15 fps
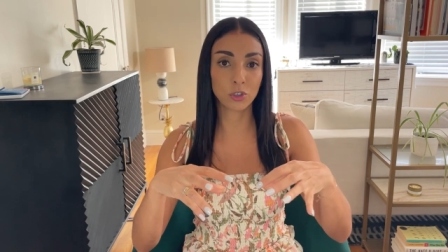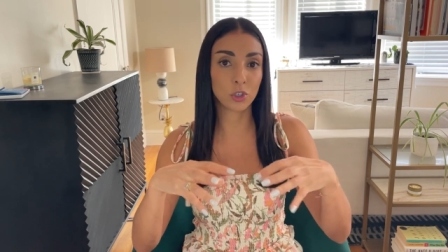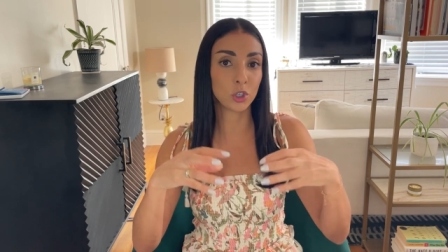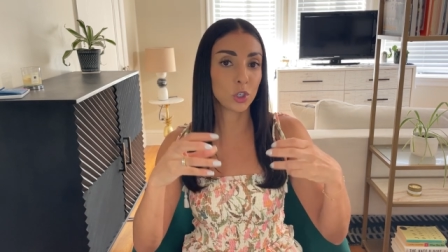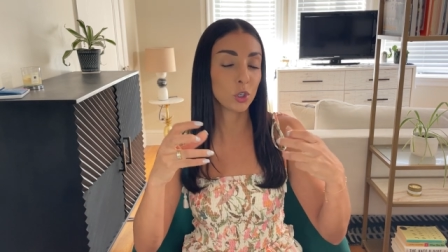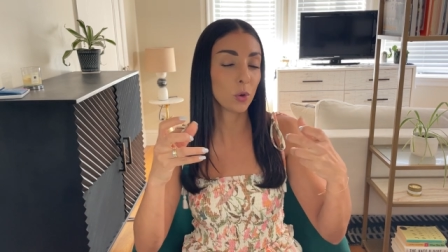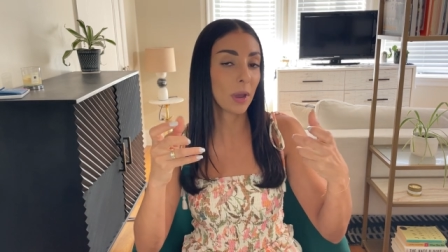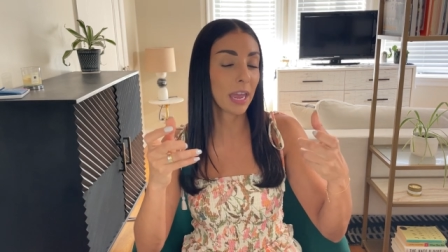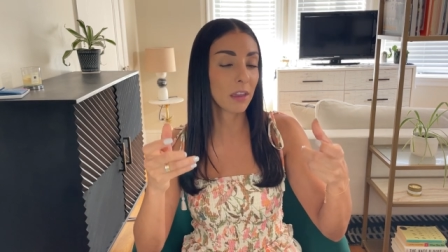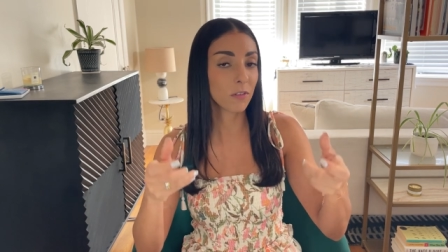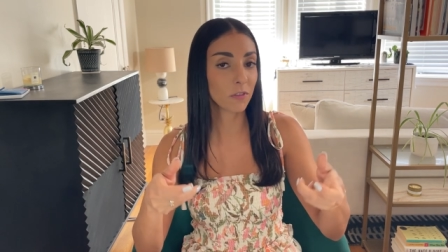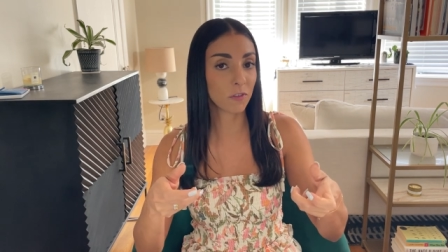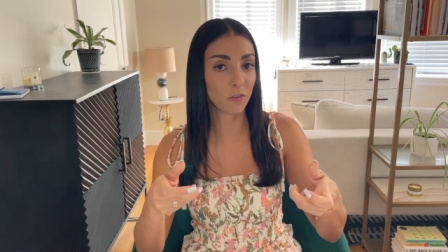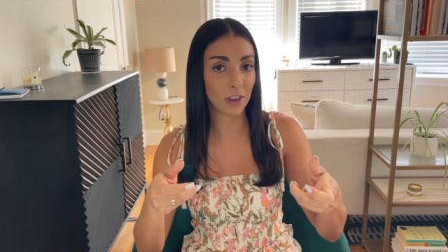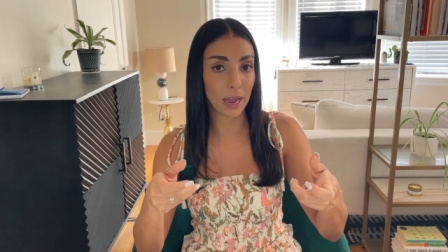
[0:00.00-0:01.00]
to a
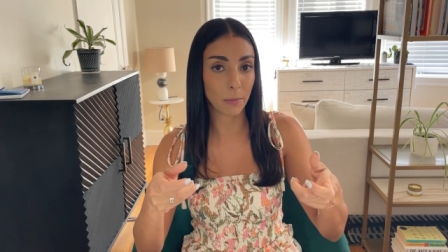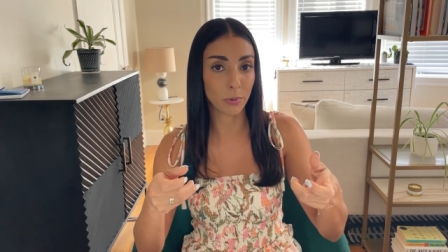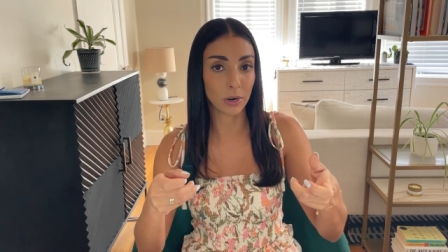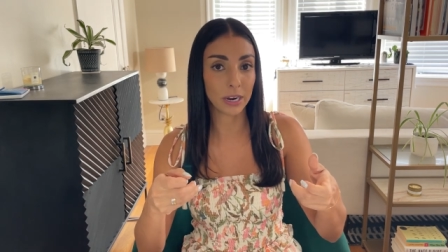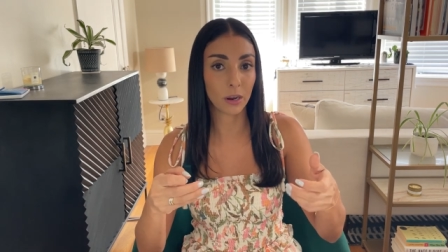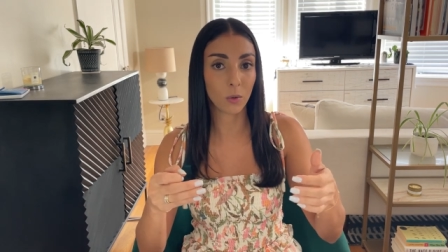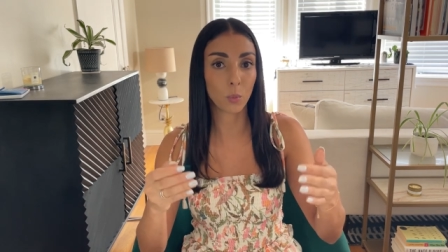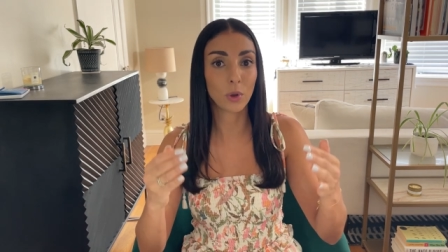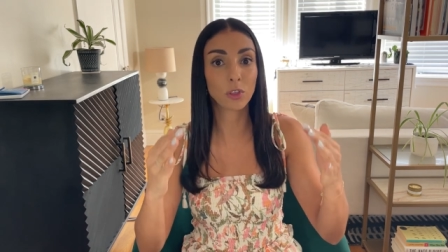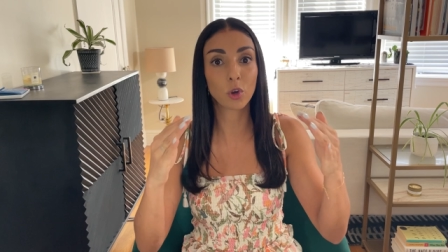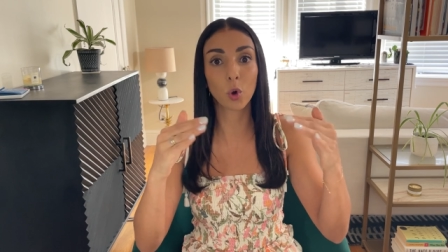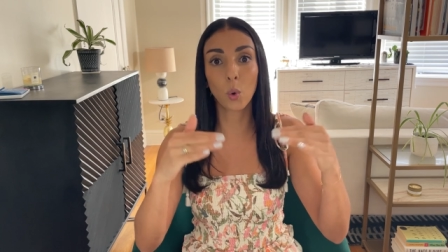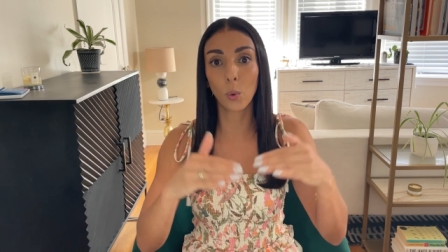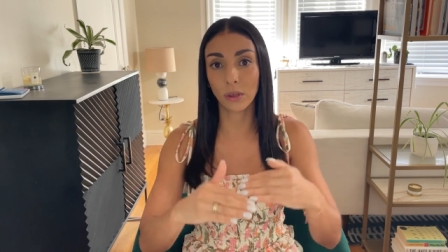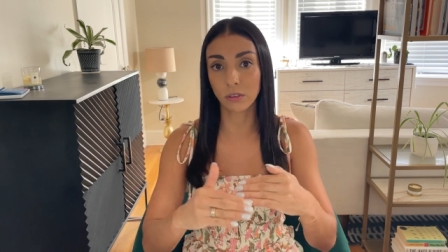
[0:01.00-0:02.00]
fabric with
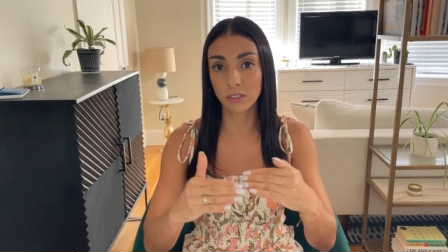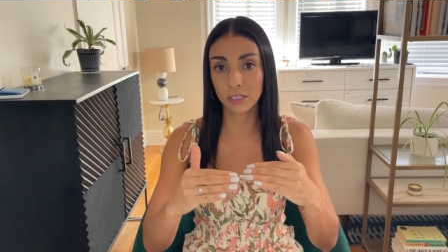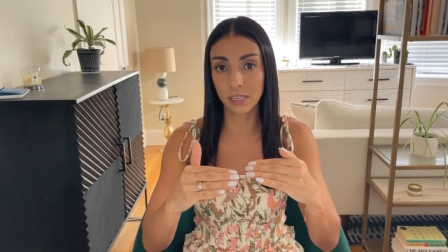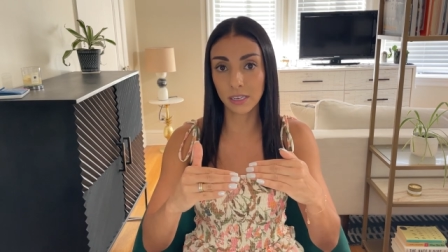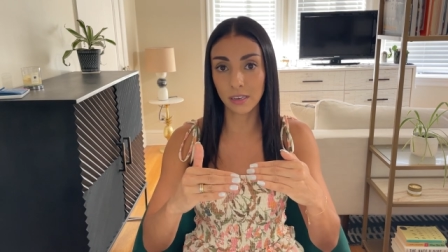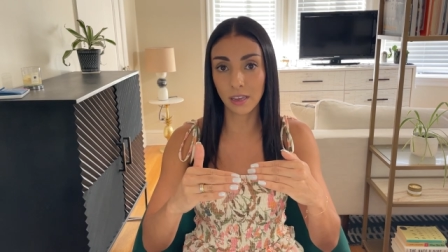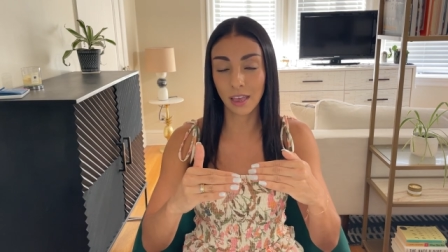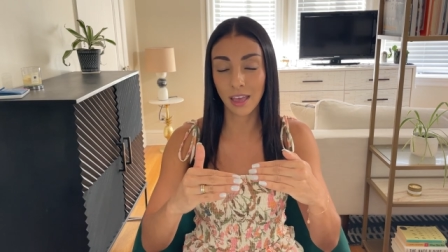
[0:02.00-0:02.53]
quilting